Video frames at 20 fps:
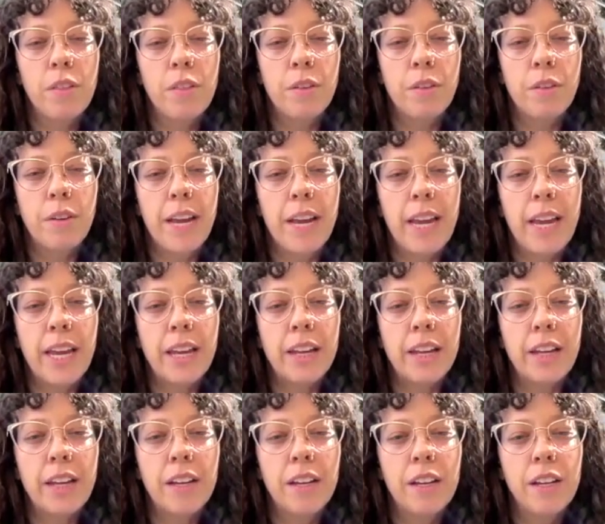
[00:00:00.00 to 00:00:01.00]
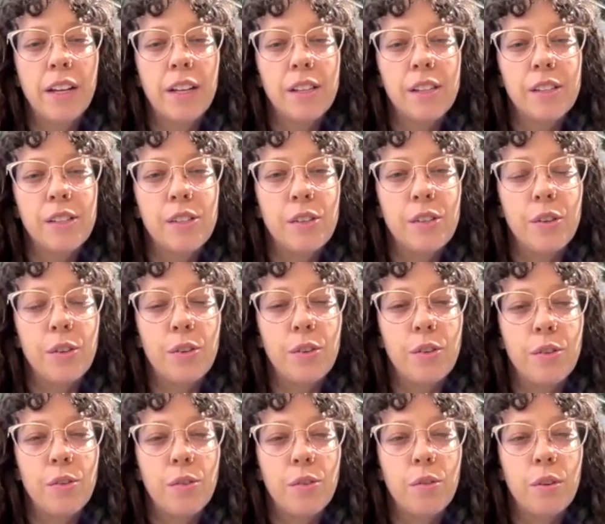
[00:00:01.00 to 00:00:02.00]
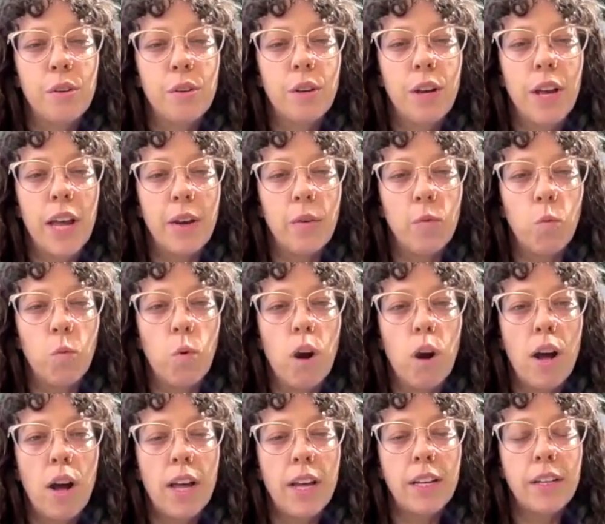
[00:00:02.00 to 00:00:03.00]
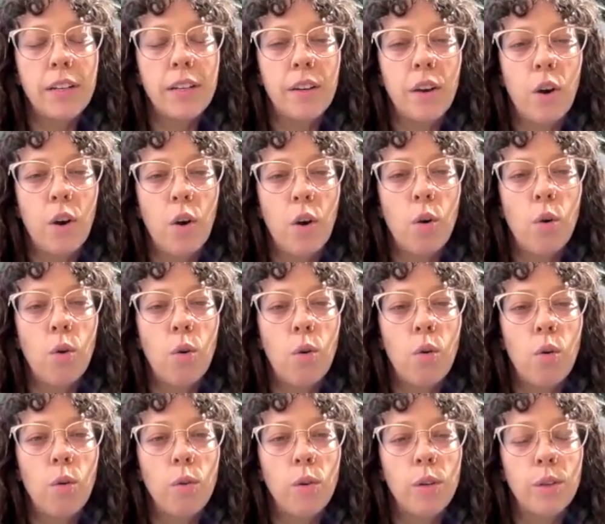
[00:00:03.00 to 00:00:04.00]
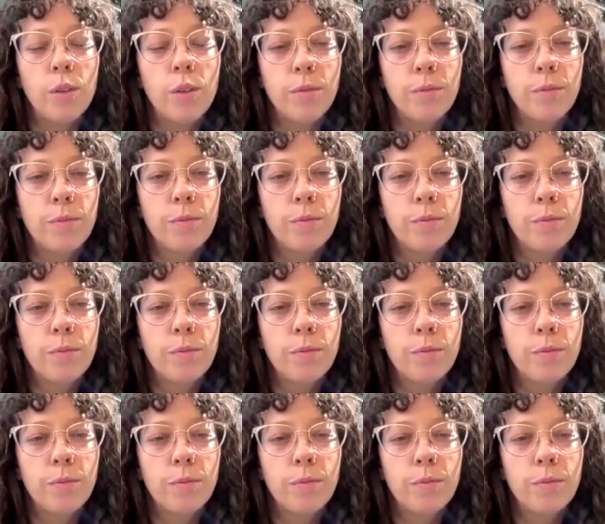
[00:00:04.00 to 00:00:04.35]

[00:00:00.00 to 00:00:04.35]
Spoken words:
3, 2, and 1. Hold.